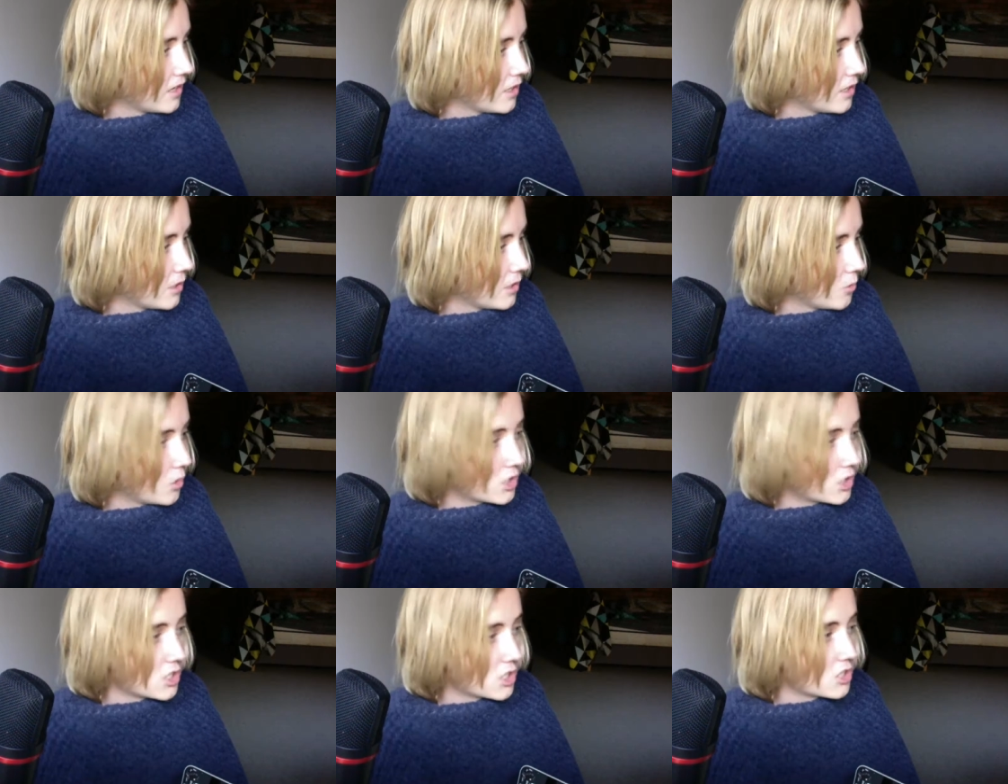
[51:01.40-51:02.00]

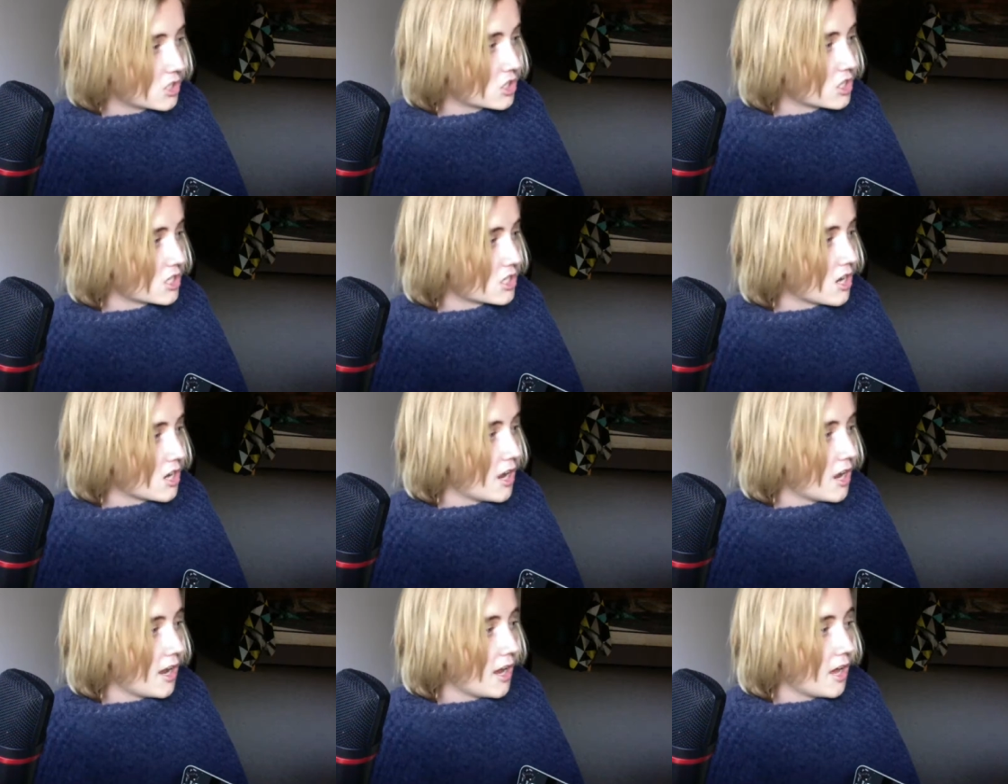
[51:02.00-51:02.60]
Which is just
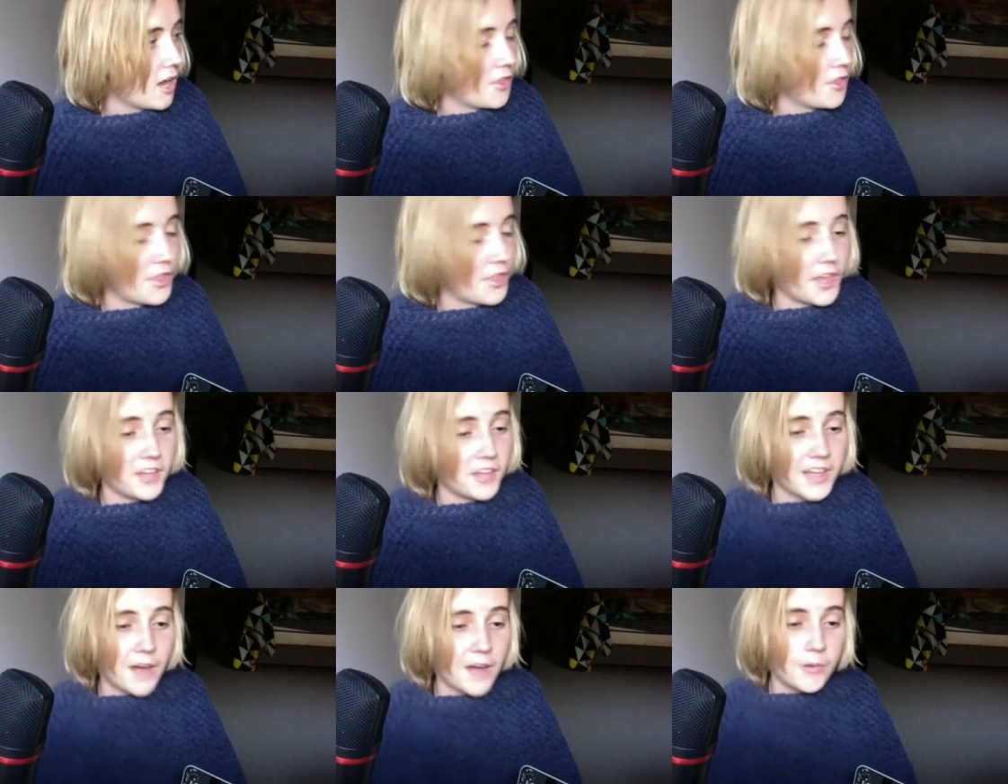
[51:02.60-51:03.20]
a
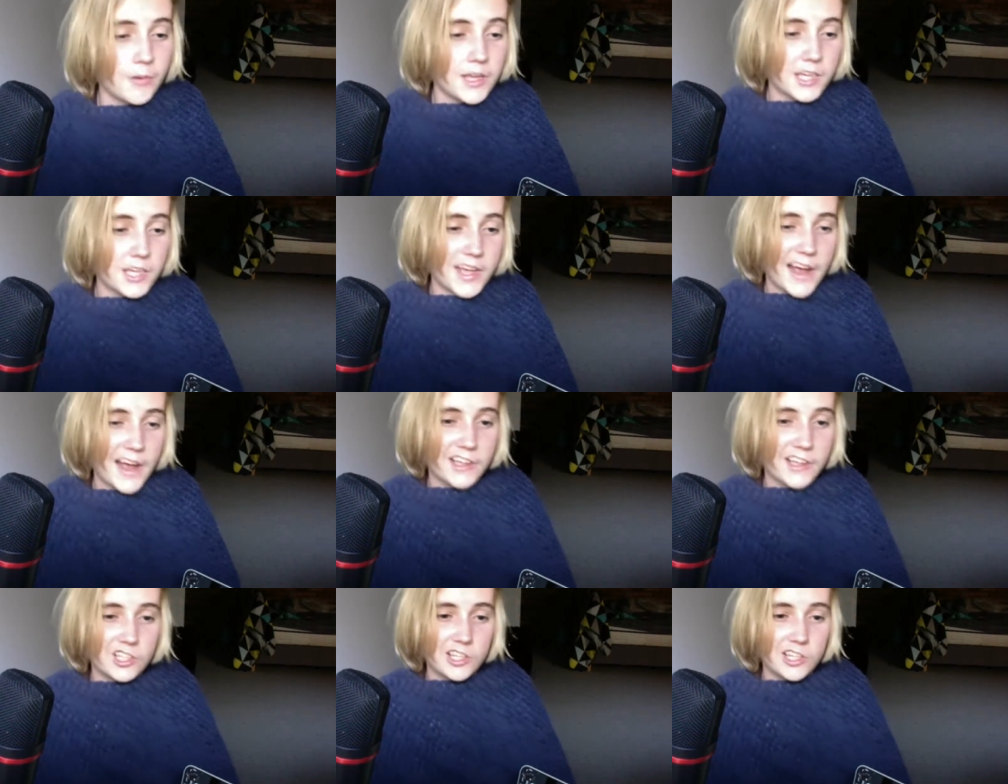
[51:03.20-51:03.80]
thing that we
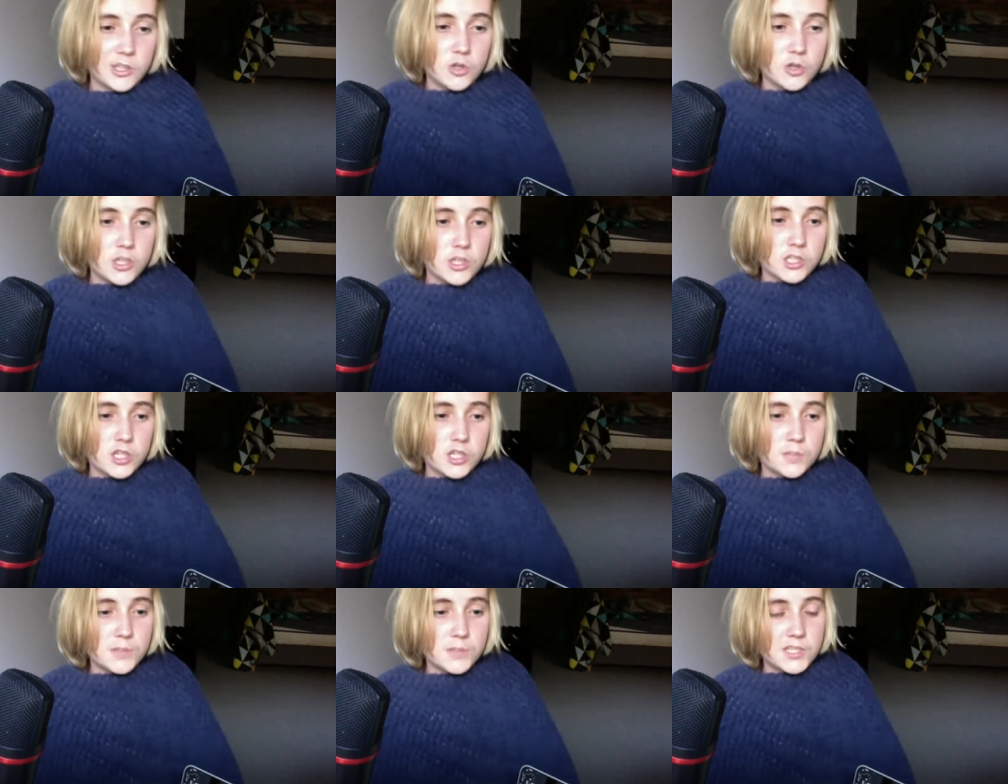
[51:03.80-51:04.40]
occasionally do. There's no
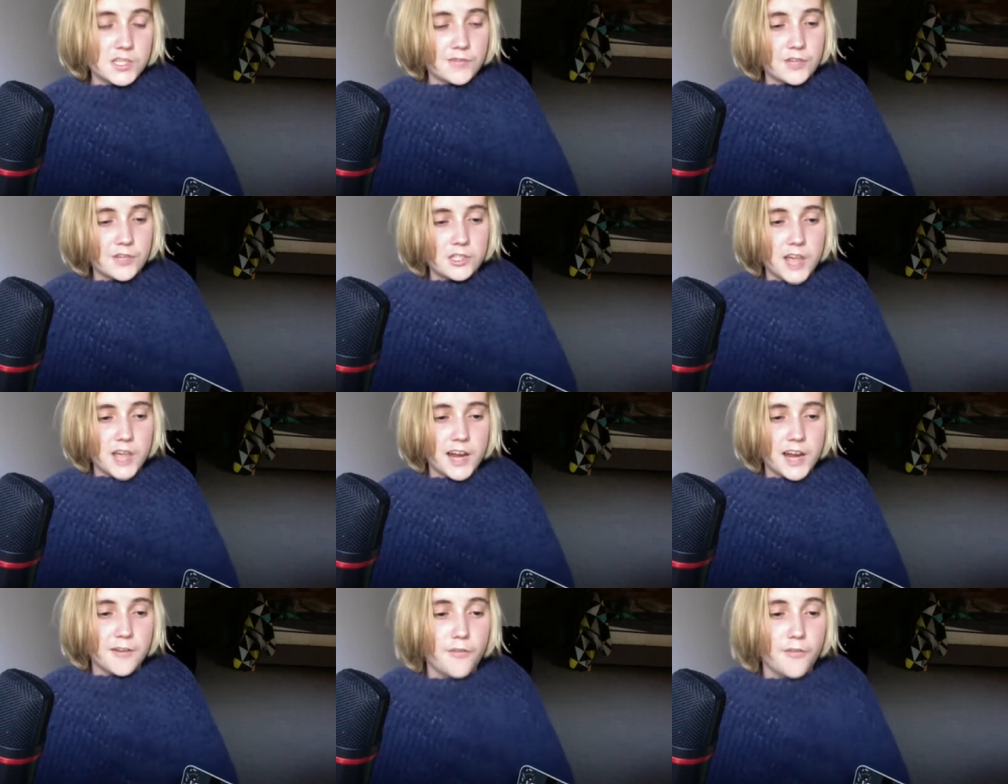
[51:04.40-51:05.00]
specific
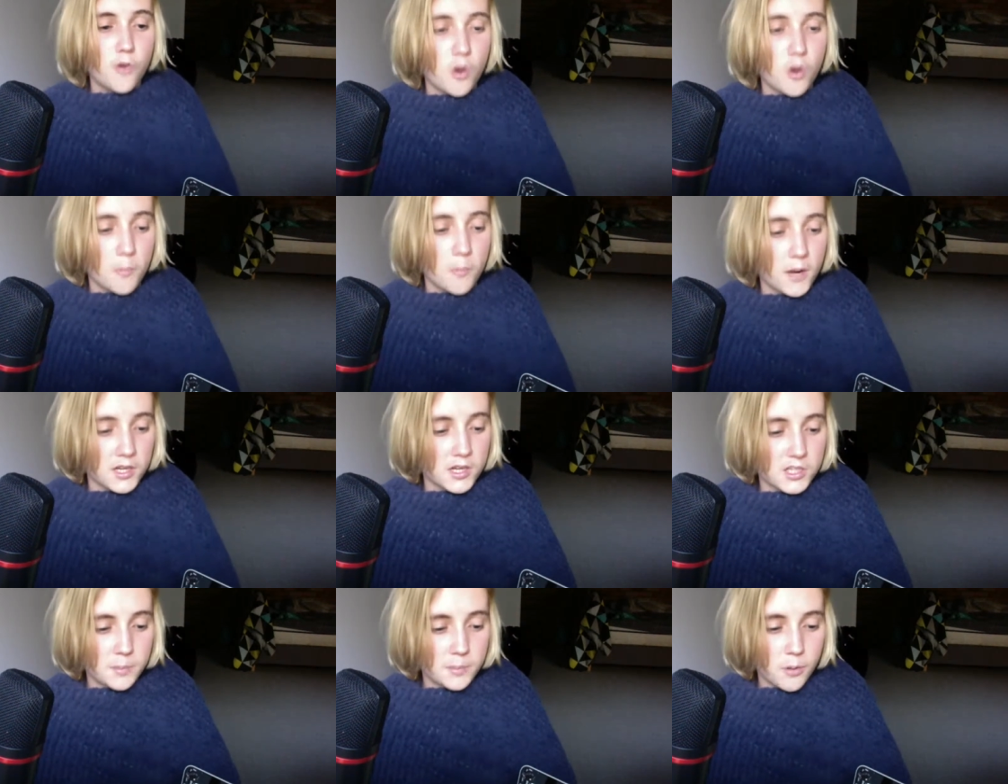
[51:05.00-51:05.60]
date for it, but
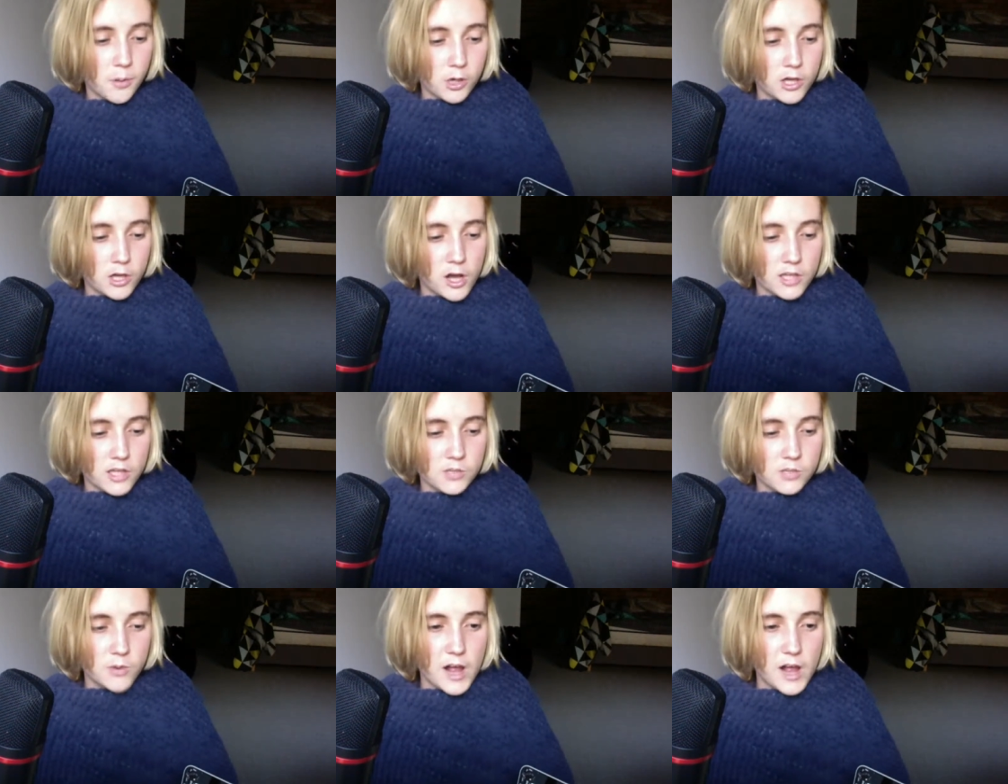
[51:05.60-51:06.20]
it's a
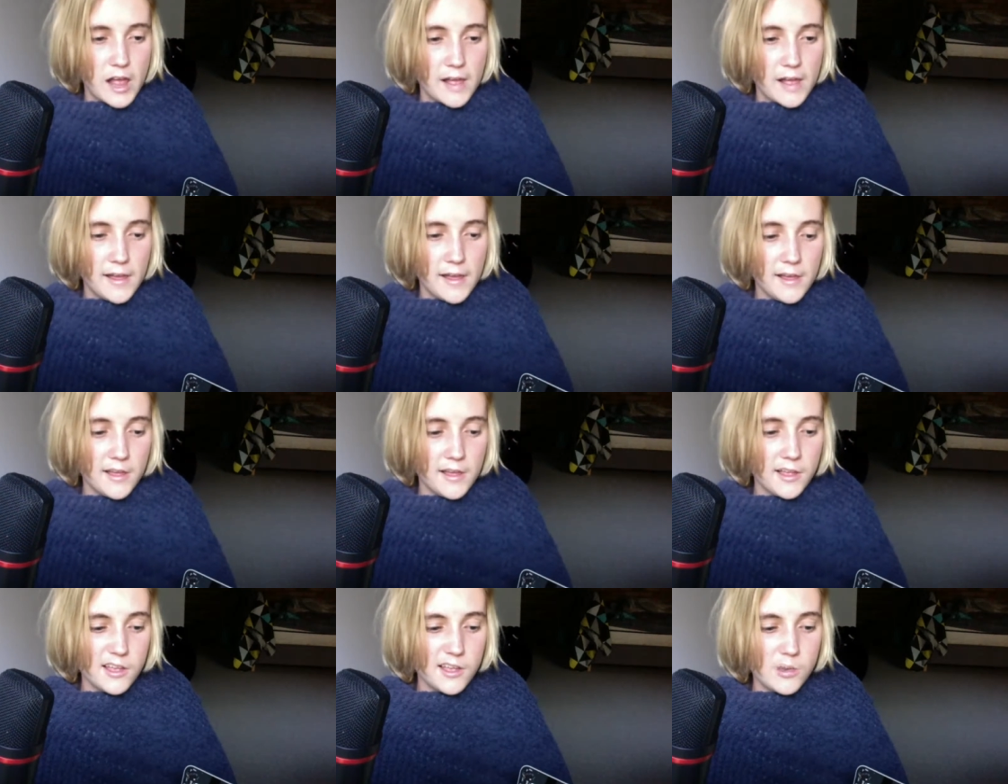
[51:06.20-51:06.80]
podcast where
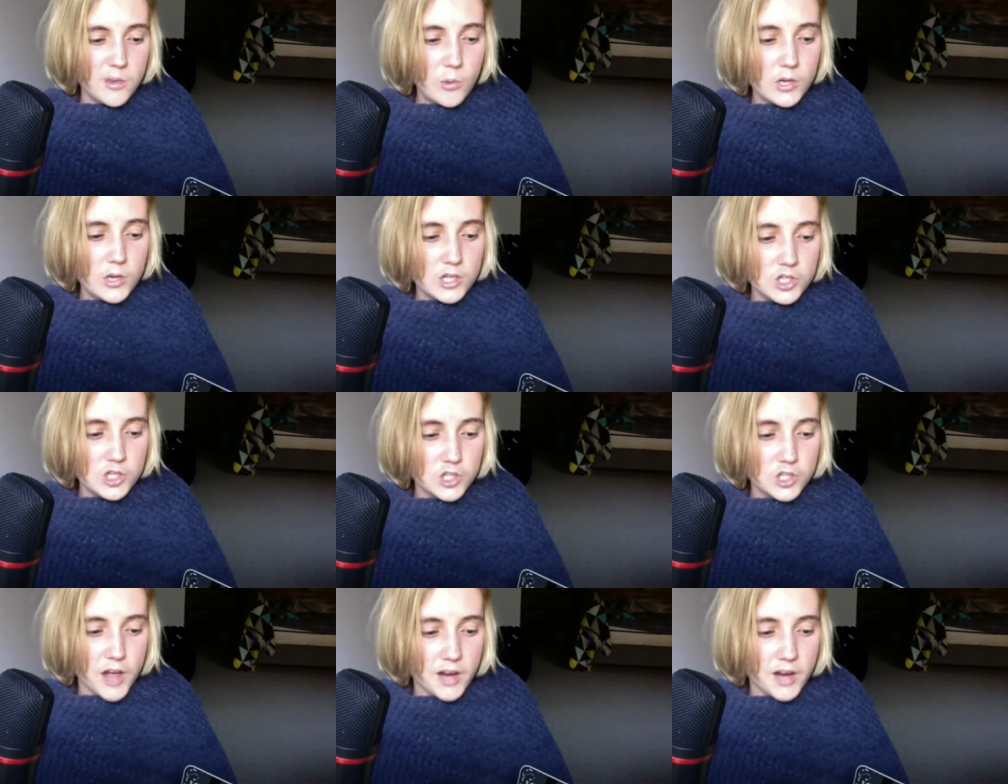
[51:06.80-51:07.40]
we just
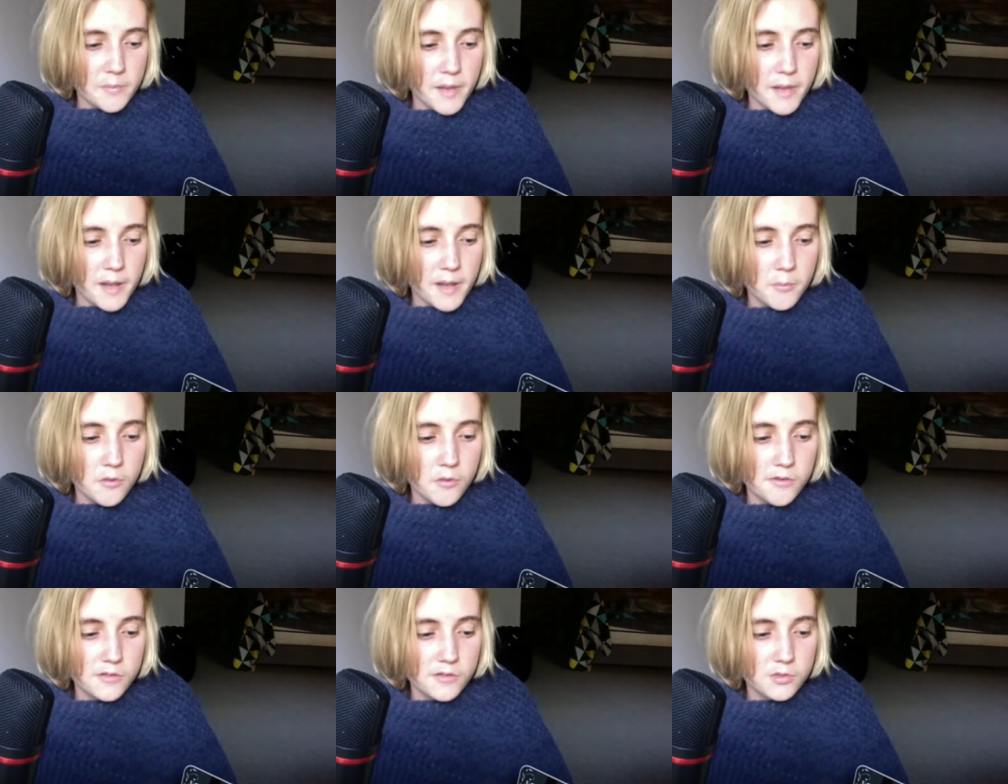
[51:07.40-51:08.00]
chat about
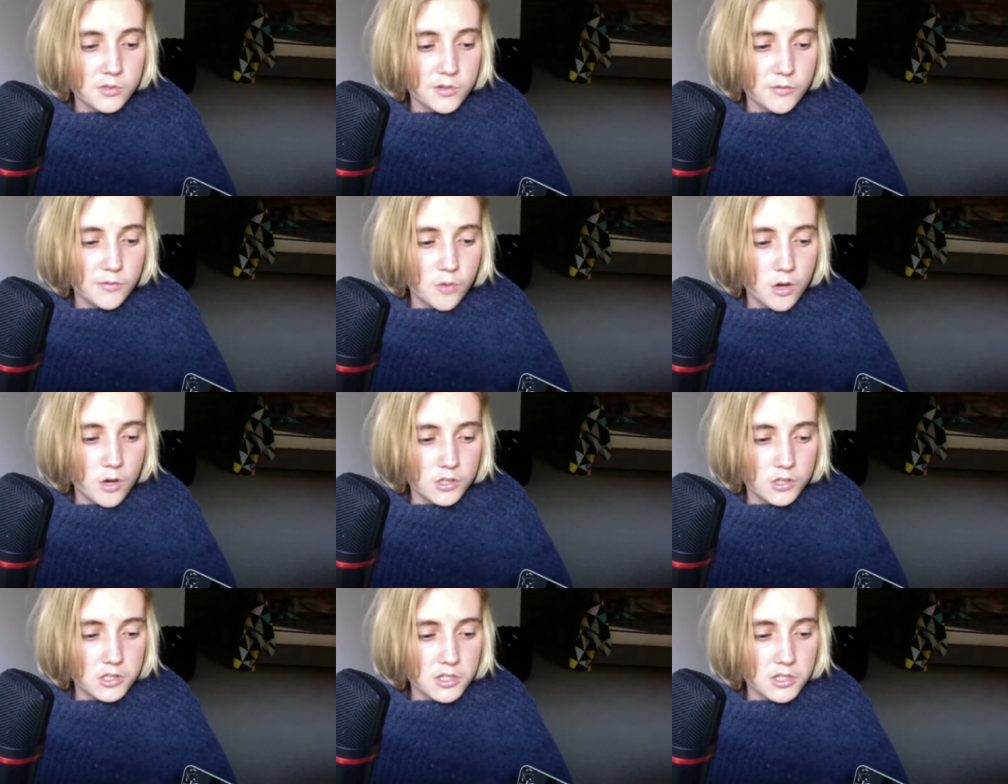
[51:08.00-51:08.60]
movies we've
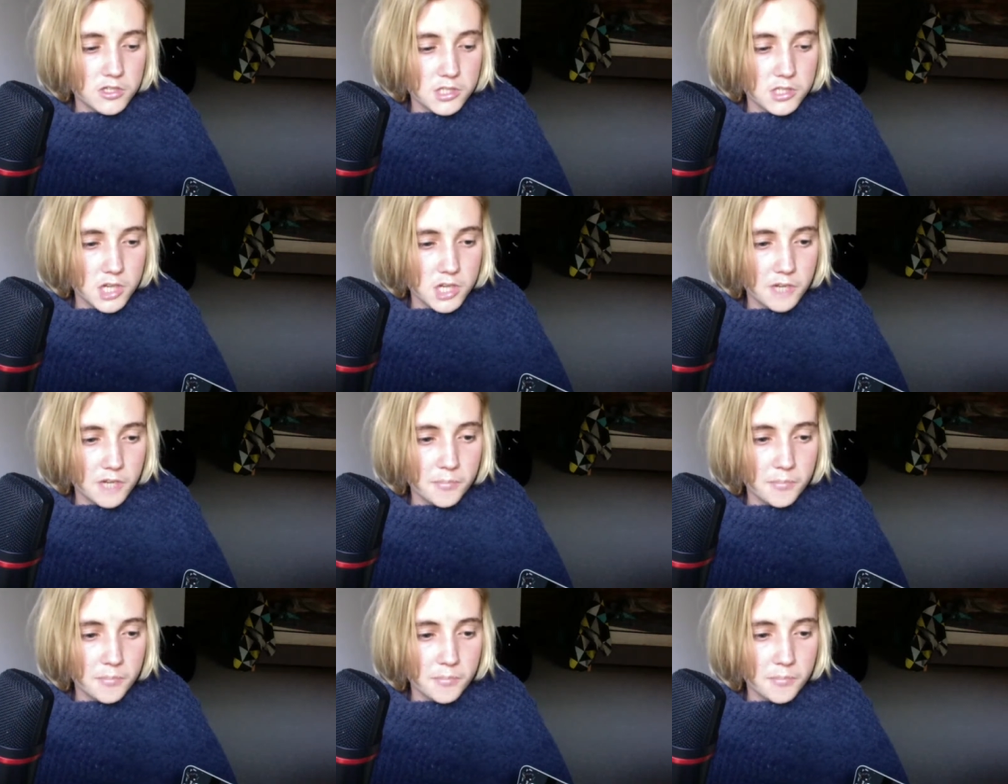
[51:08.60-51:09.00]
watched and stuff.